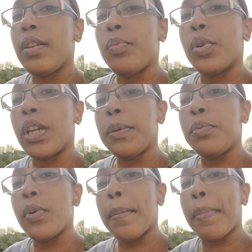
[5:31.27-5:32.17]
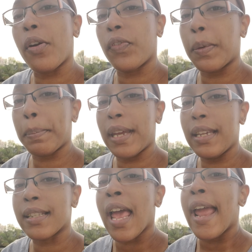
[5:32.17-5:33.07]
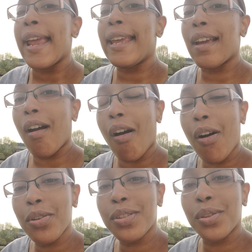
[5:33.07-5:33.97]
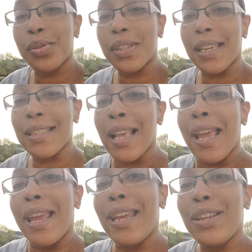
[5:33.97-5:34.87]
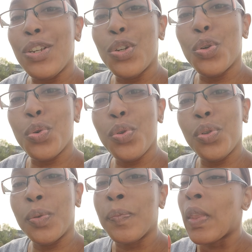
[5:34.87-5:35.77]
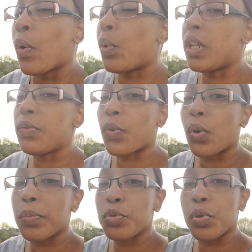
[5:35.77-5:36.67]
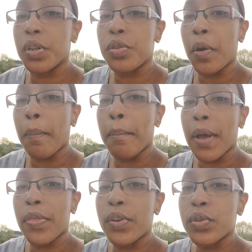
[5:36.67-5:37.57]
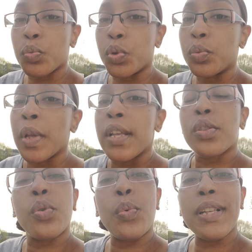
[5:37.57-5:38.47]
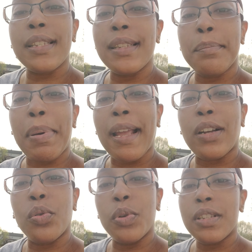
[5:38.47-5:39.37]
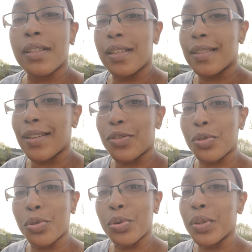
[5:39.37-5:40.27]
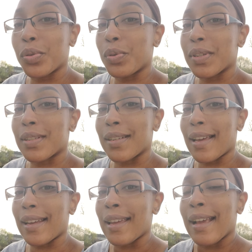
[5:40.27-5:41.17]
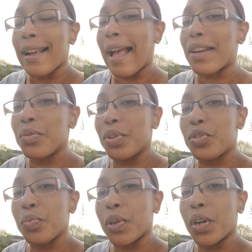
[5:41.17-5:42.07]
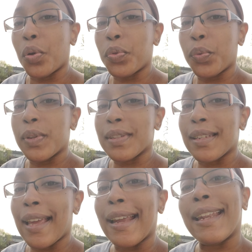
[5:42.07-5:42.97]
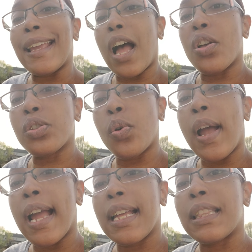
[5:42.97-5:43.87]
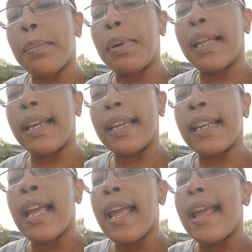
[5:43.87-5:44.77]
will keep you in perfect peace. He also says he knew you when he formed you in your mother's womb. So it wasn't by coincidence that you're going through this today. God knew that you would go through this today. And he also had the plan